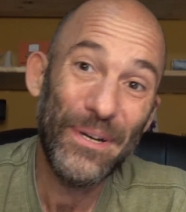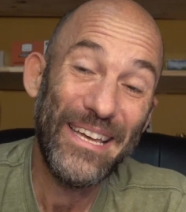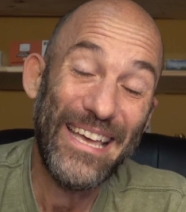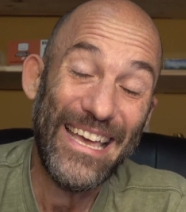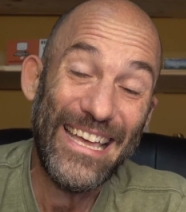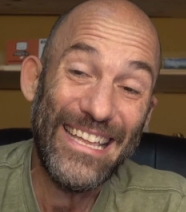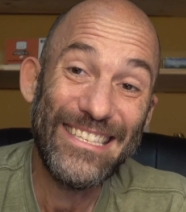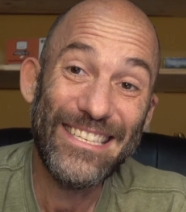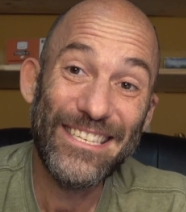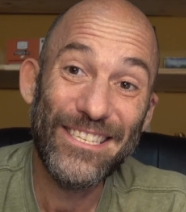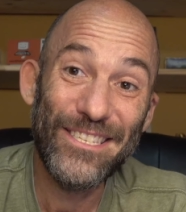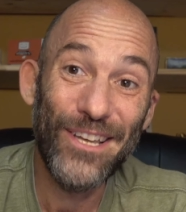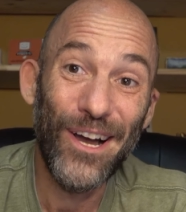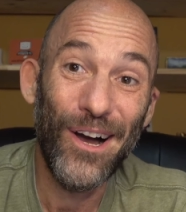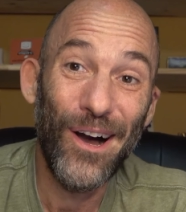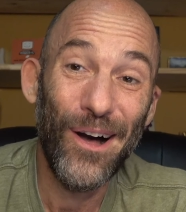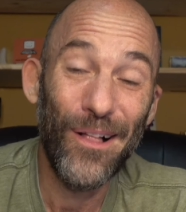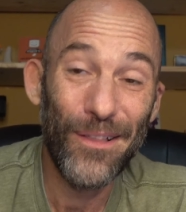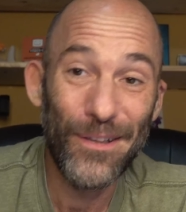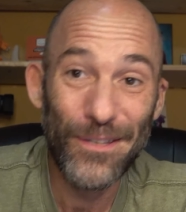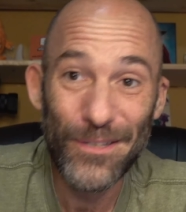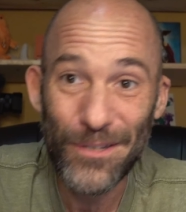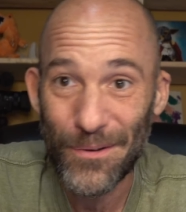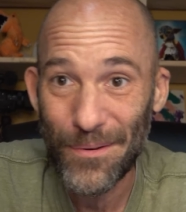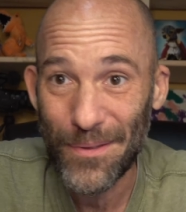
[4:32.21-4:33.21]

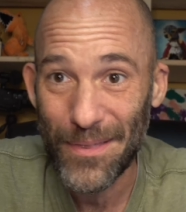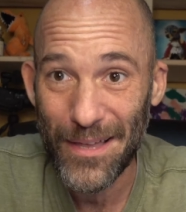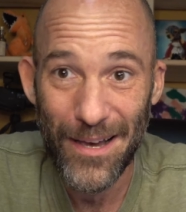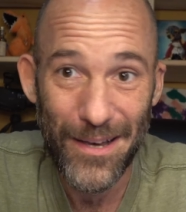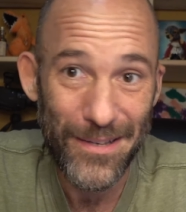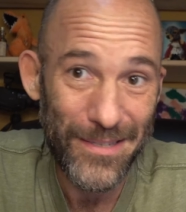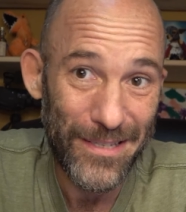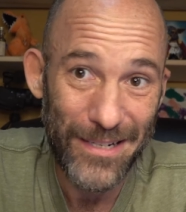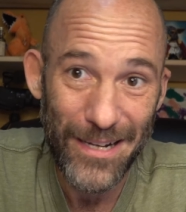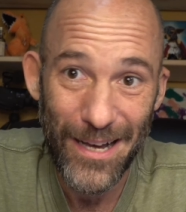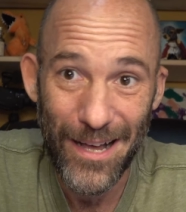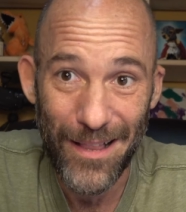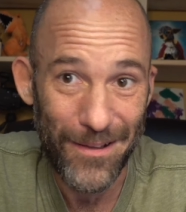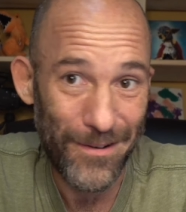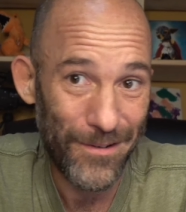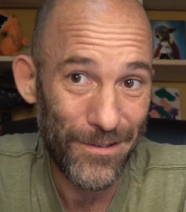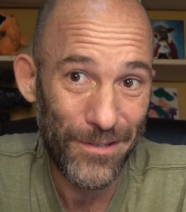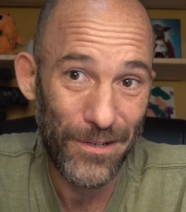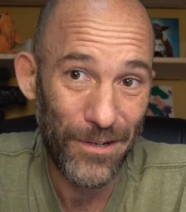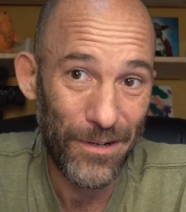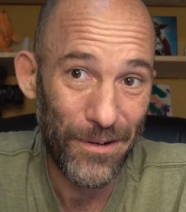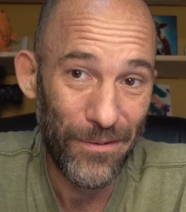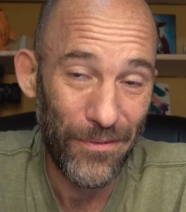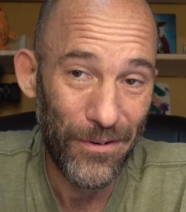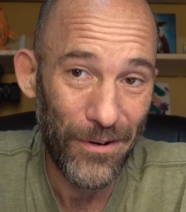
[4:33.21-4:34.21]
install a $2,000
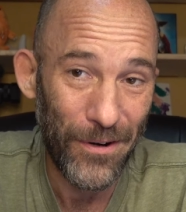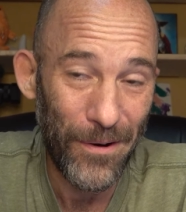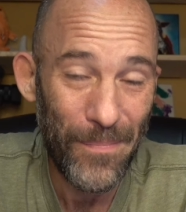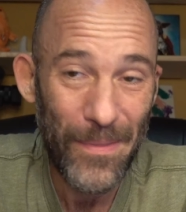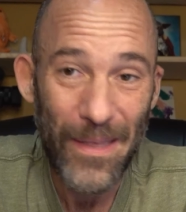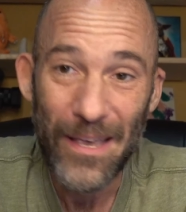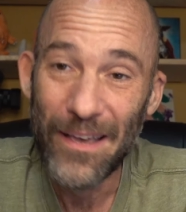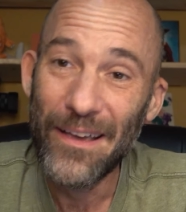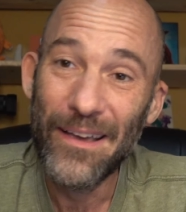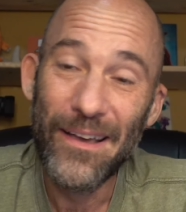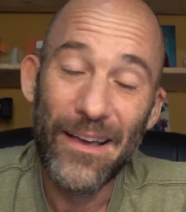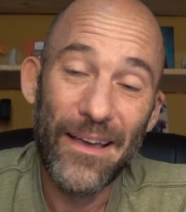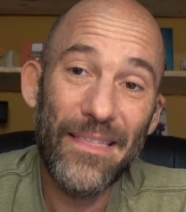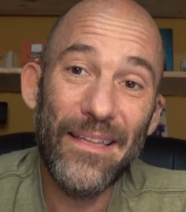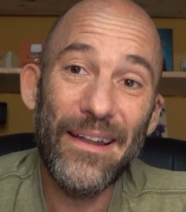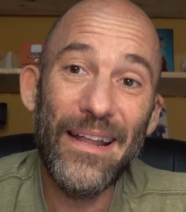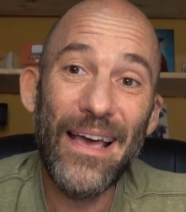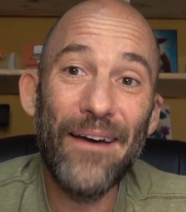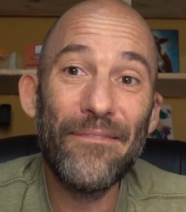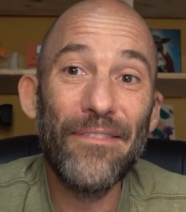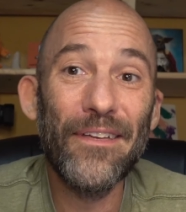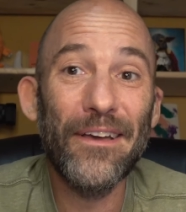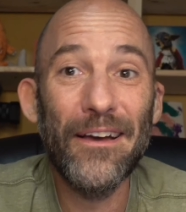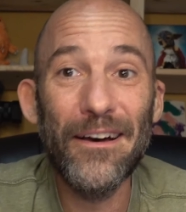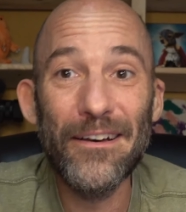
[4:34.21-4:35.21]
server, and then
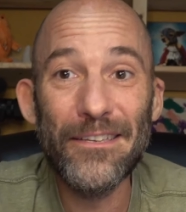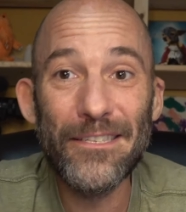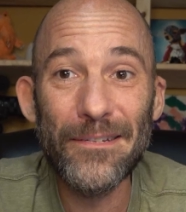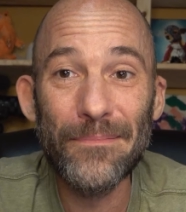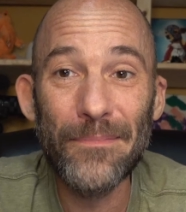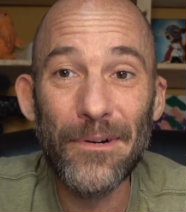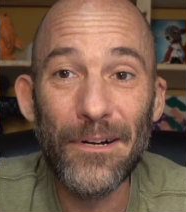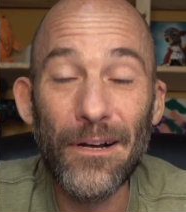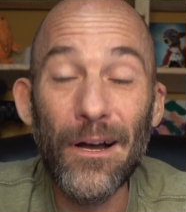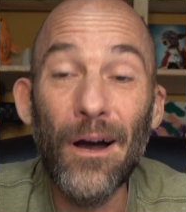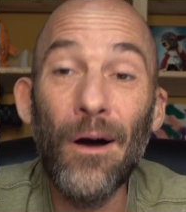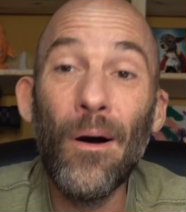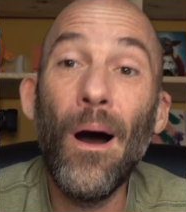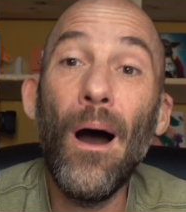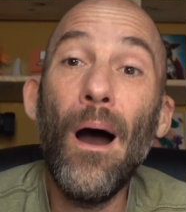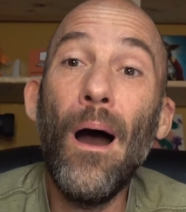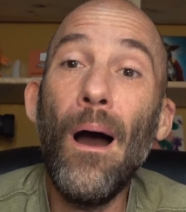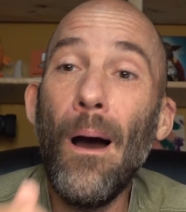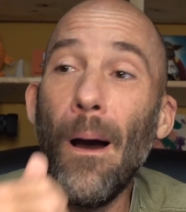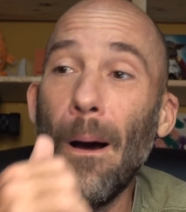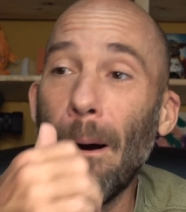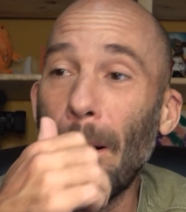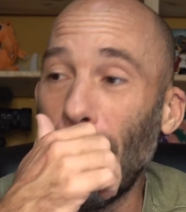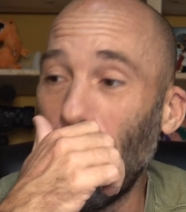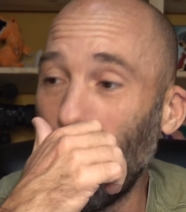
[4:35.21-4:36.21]
have the customer go,
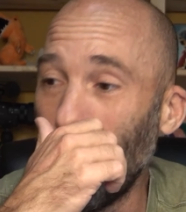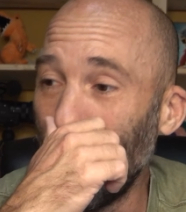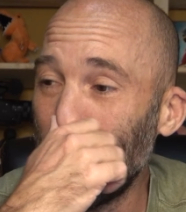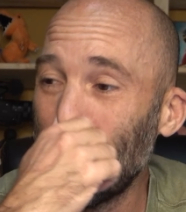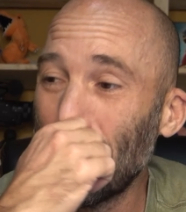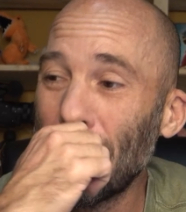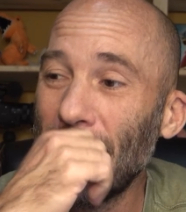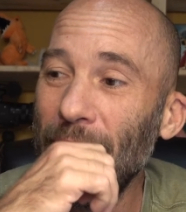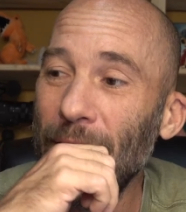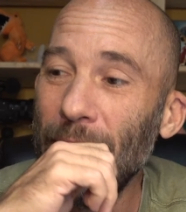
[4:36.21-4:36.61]
oh,